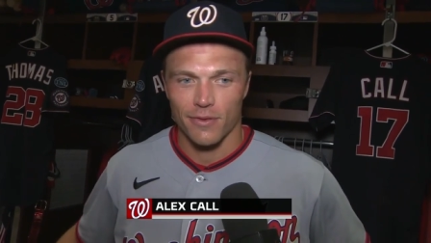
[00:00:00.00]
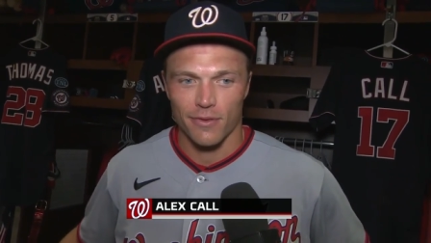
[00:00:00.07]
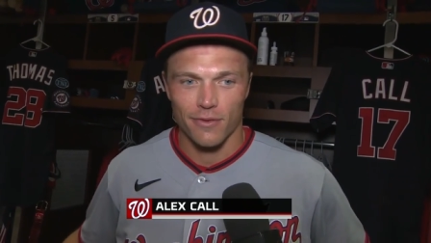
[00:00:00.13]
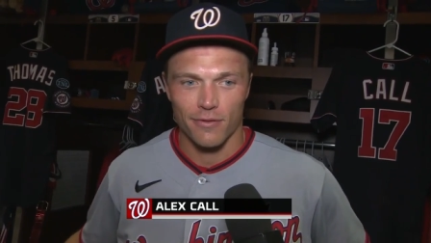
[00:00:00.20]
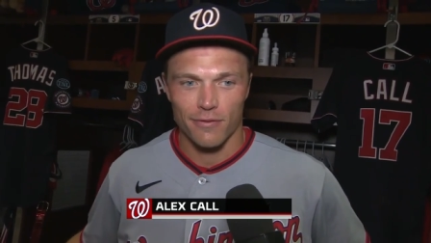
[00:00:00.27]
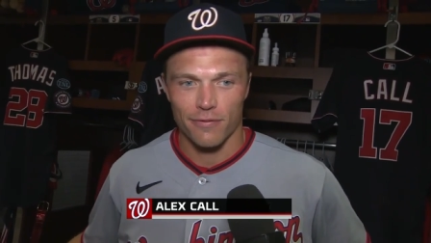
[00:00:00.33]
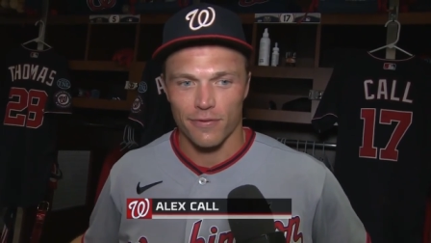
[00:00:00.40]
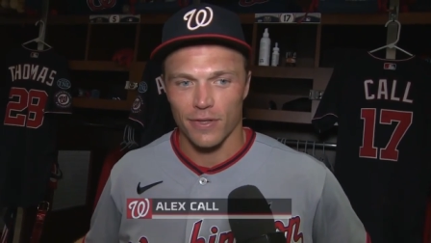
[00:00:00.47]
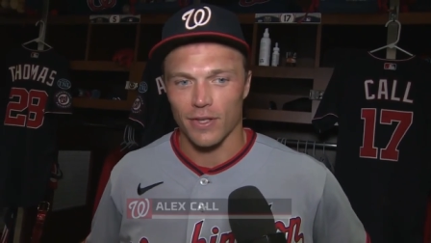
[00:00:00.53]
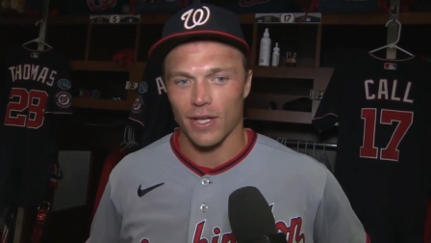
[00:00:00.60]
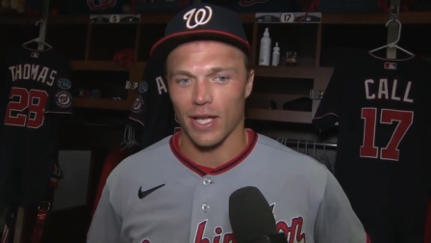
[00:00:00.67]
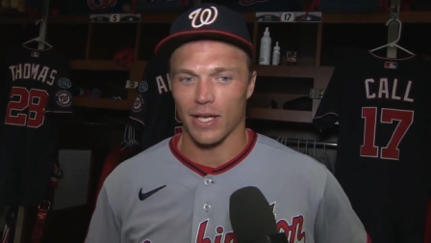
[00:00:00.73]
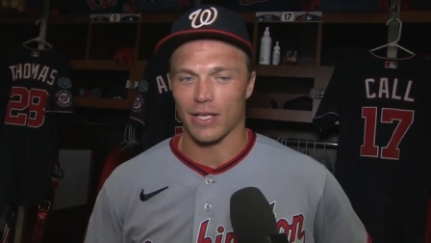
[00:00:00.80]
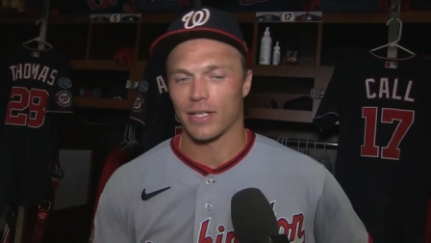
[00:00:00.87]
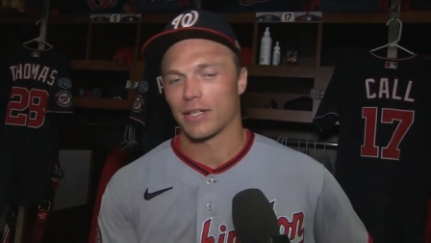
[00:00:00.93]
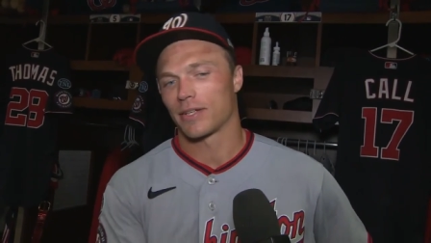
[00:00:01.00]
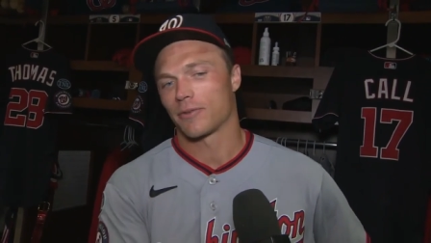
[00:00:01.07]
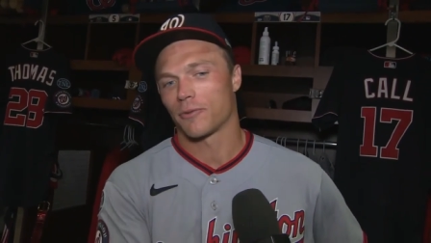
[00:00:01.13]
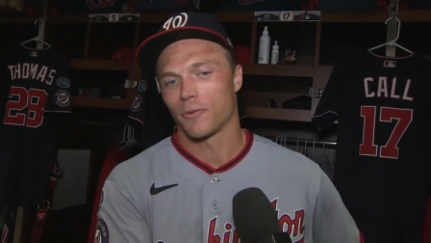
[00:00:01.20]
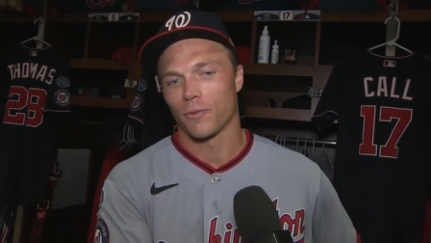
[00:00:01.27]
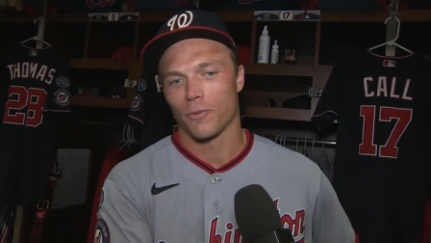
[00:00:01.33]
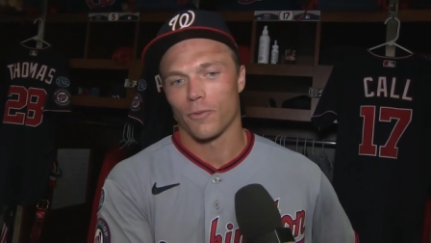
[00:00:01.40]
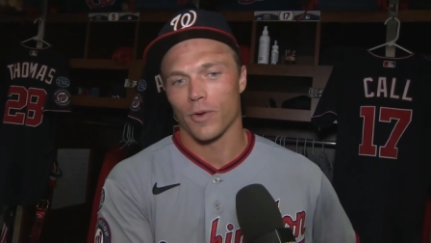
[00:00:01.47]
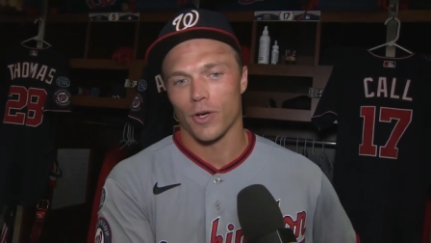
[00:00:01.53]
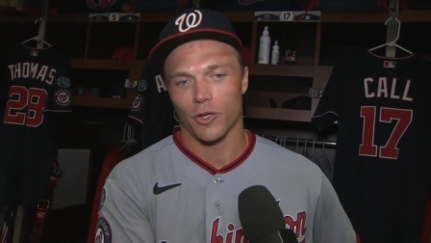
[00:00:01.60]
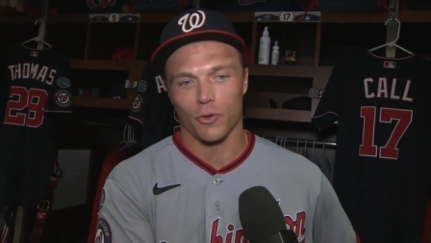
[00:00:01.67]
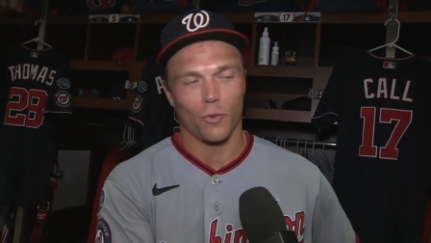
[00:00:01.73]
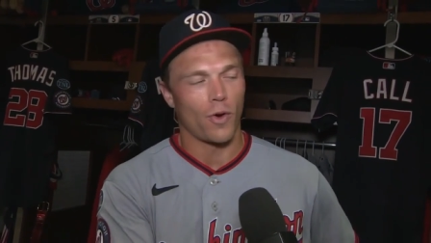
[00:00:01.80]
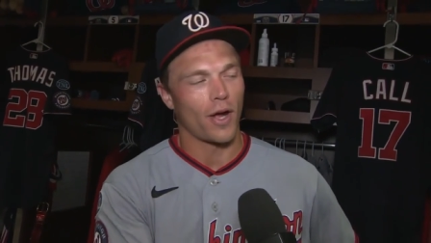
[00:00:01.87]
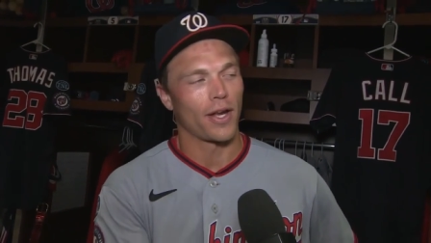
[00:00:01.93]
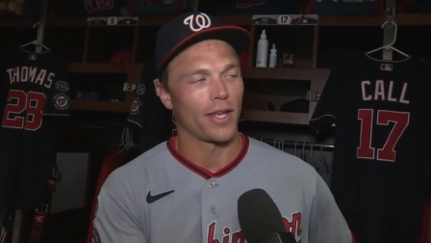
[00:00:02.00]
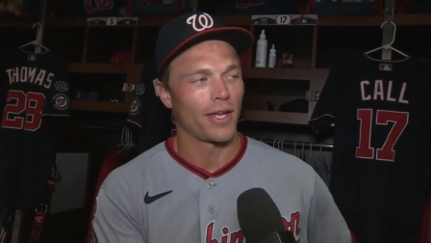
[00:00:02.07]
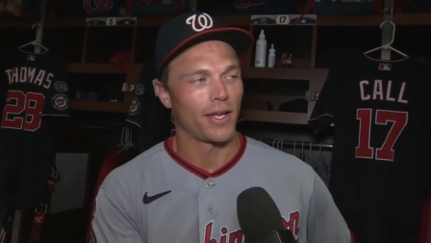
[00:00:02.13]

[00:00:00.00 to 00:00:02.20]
feel like where you want to